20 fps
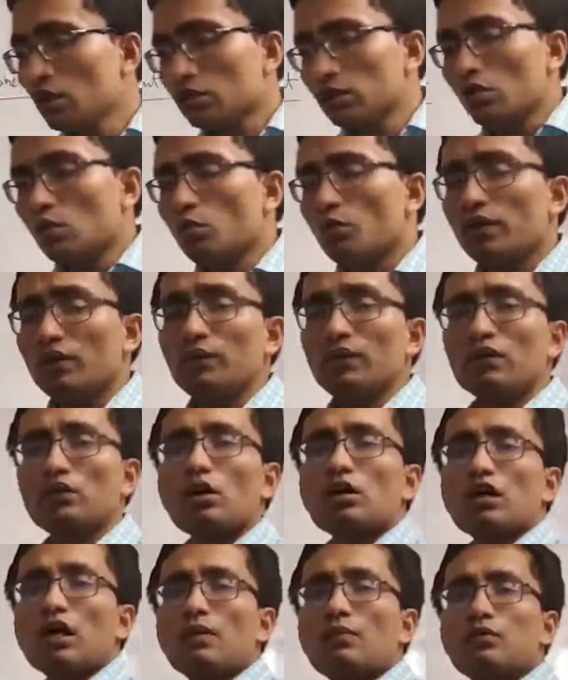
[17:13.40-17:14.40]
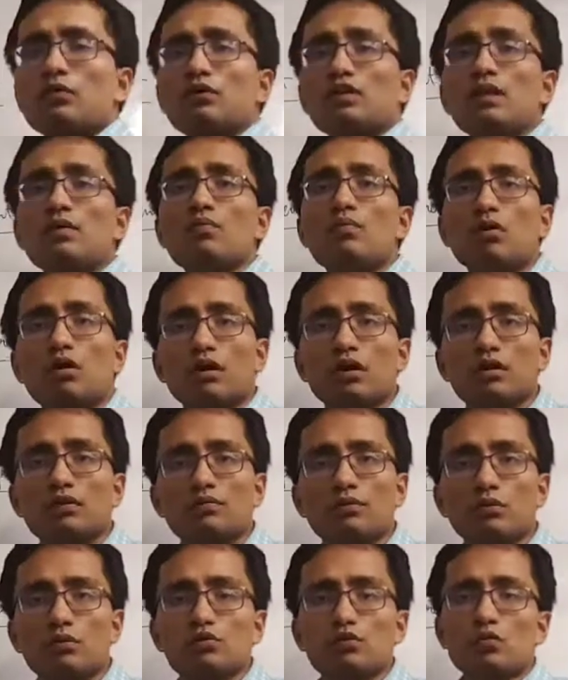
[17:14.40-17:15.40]
Now when we talk about the
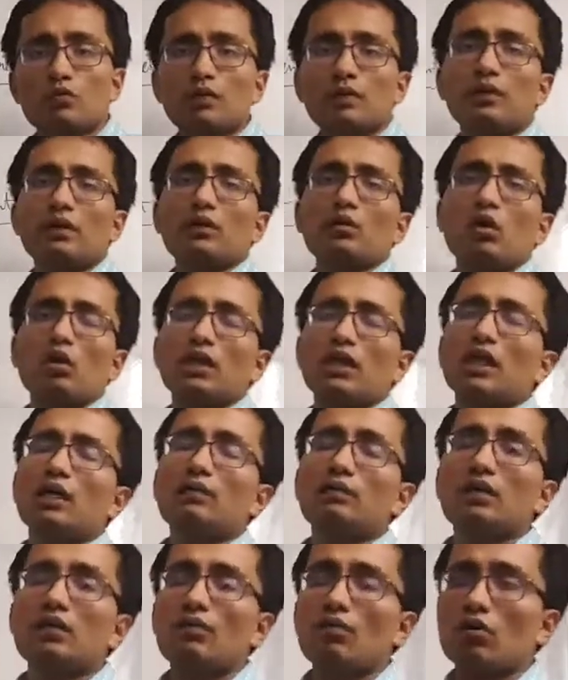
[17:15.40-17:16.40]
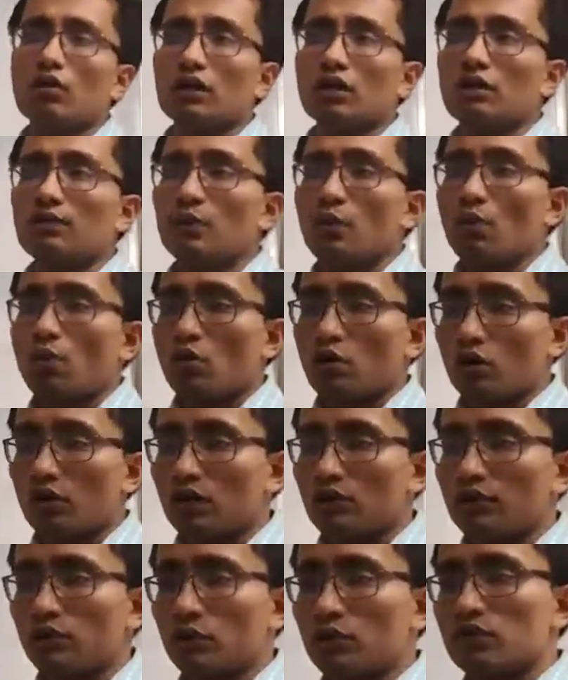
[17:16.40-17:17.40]
modern view, so when we are talking about the modern
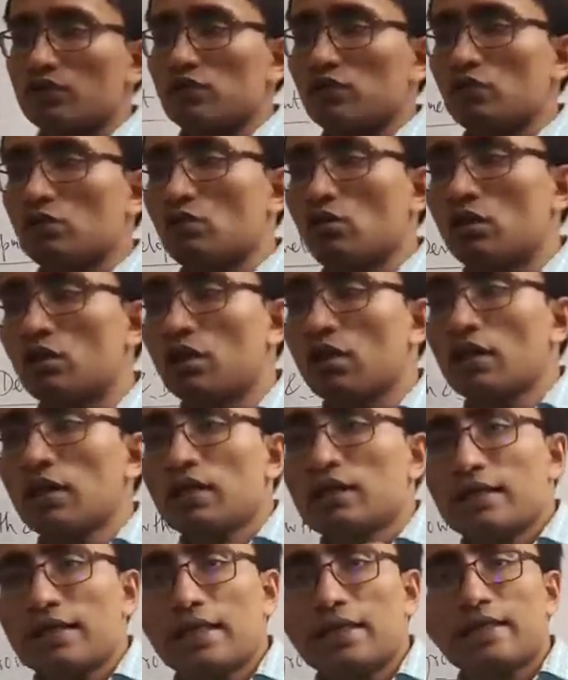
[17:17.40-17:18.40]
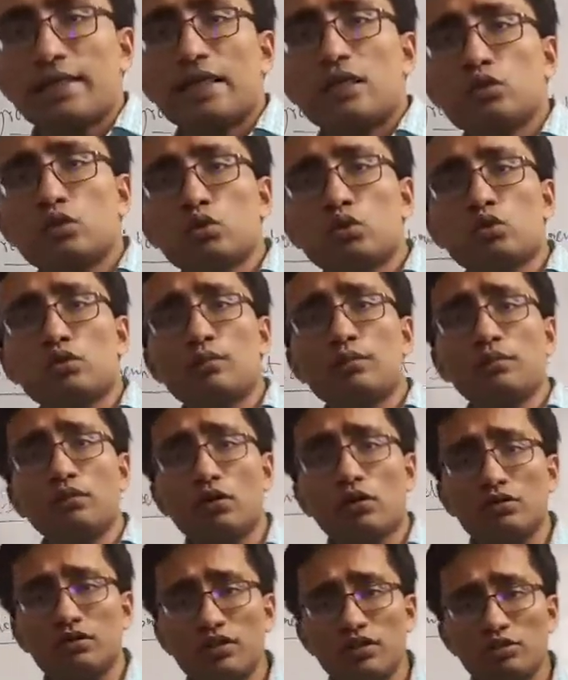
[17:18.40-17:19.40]
view is not that there should
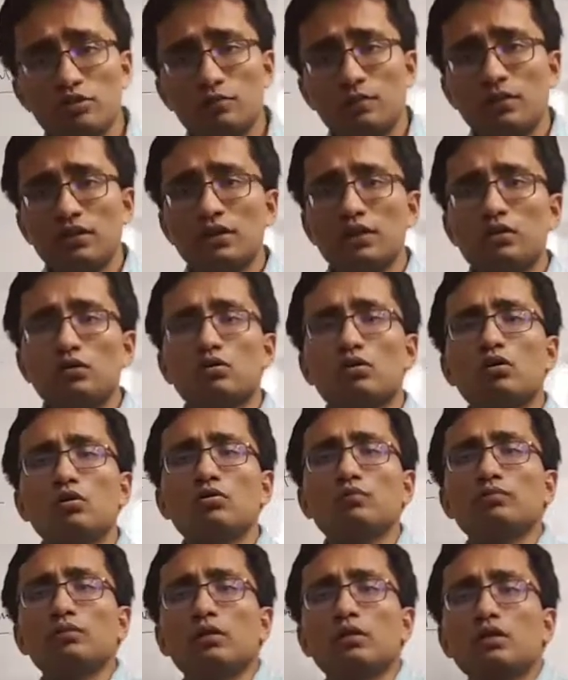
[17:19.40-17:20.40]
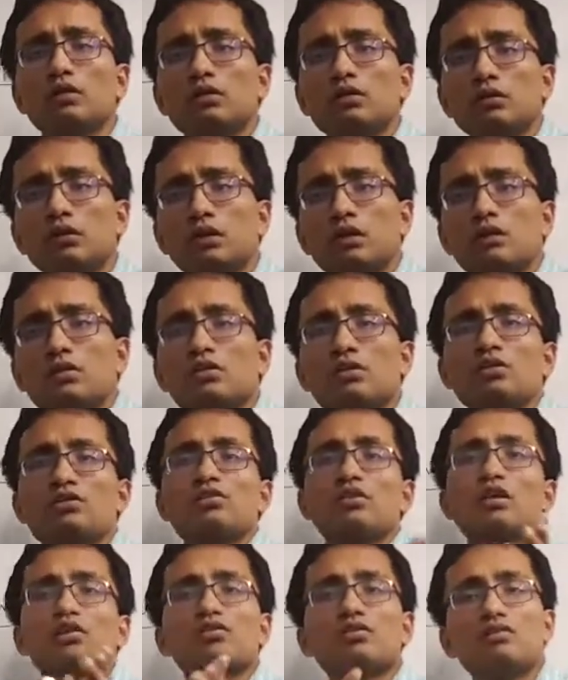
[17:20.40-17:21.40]
not just be the
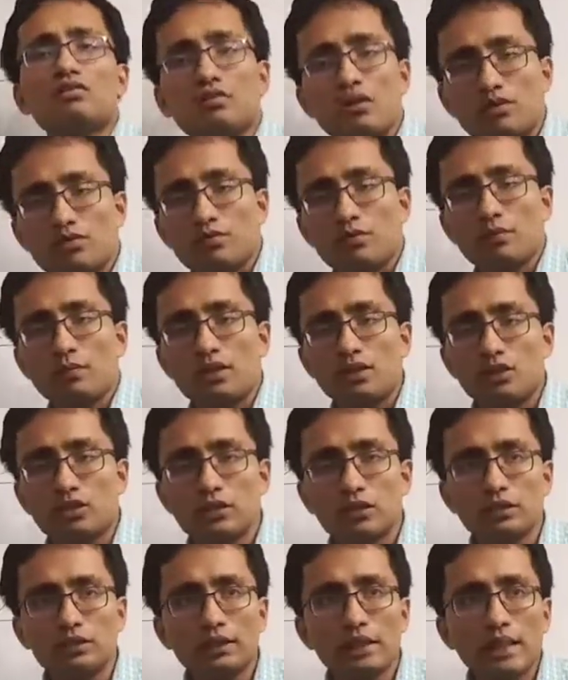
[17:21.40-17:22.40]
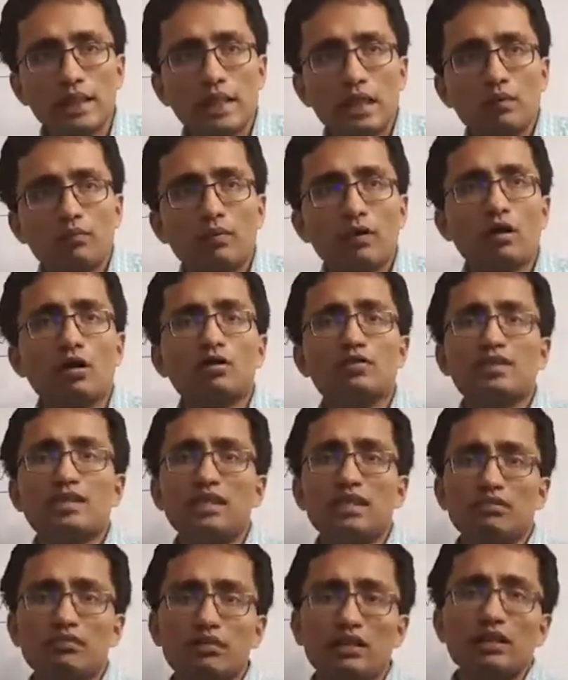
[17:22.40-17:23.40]
structural transformation, because
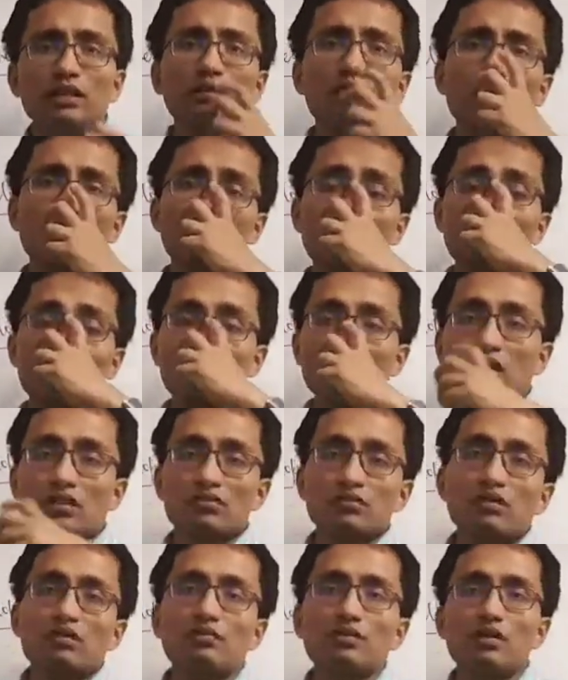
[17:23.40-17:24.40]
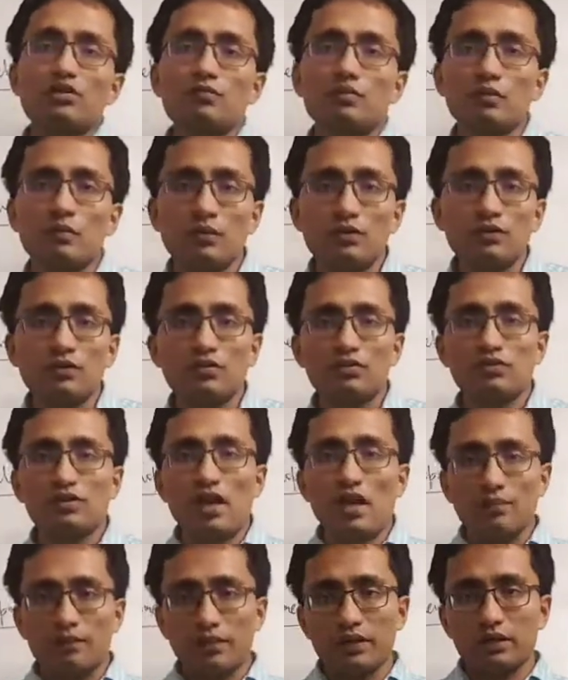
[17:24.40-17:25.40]
even when the structural transformations
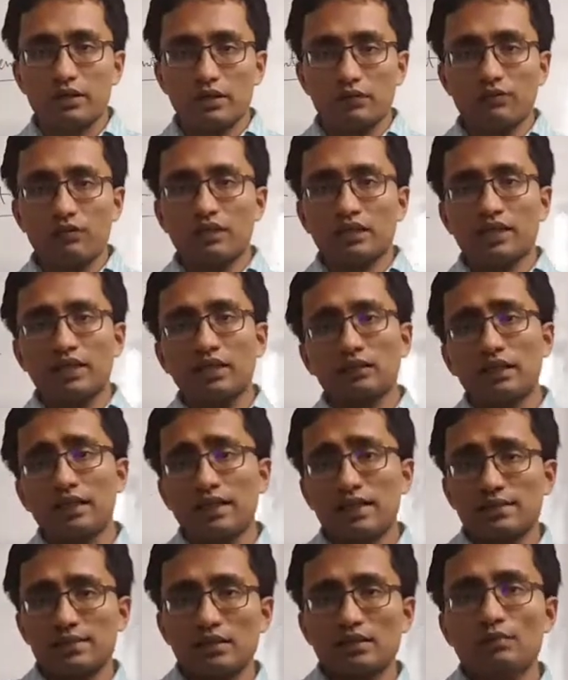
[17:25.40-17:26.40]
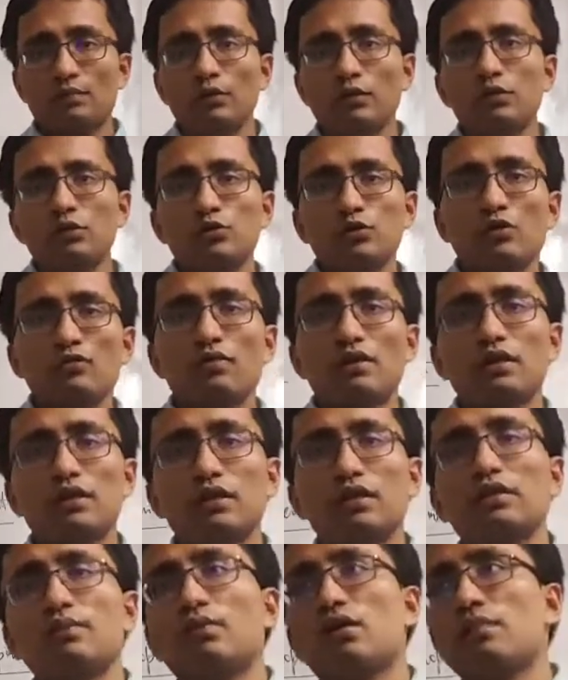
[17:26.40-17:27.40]
happen, if you take the examples of
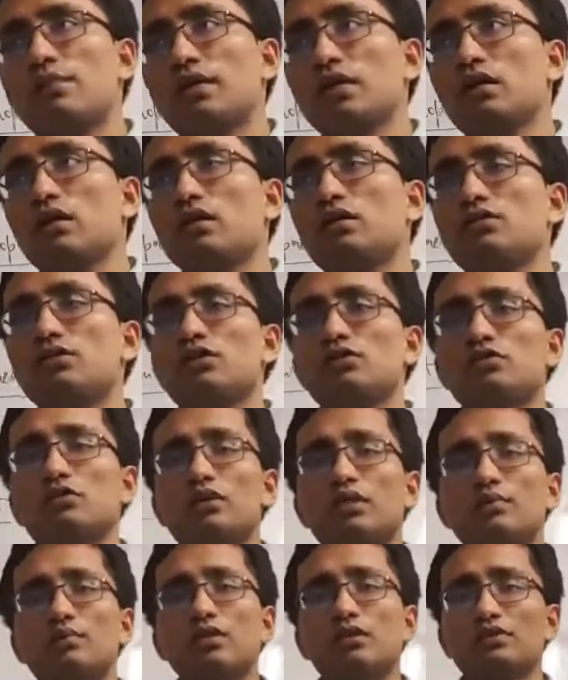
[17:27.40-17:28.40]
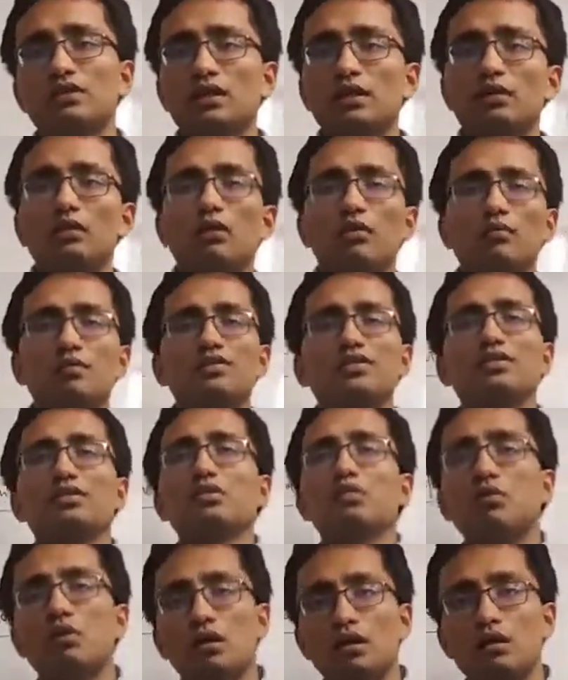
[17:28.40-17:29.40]
other developing countries or the emerging economies in
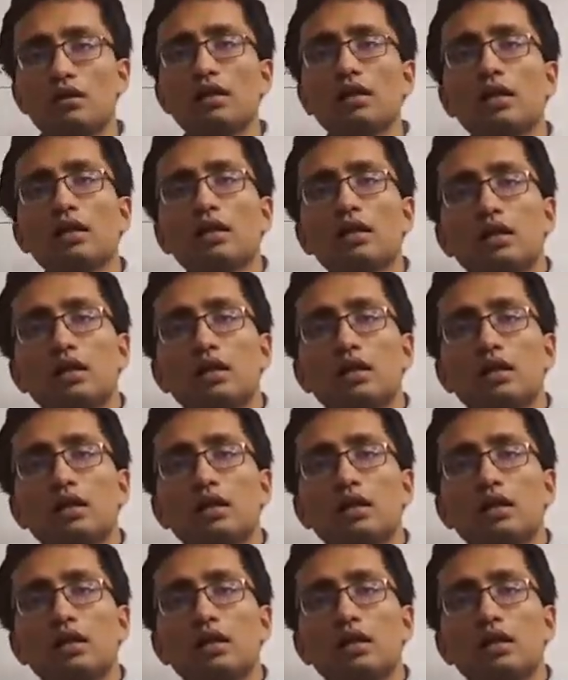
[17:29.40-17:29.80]
the world,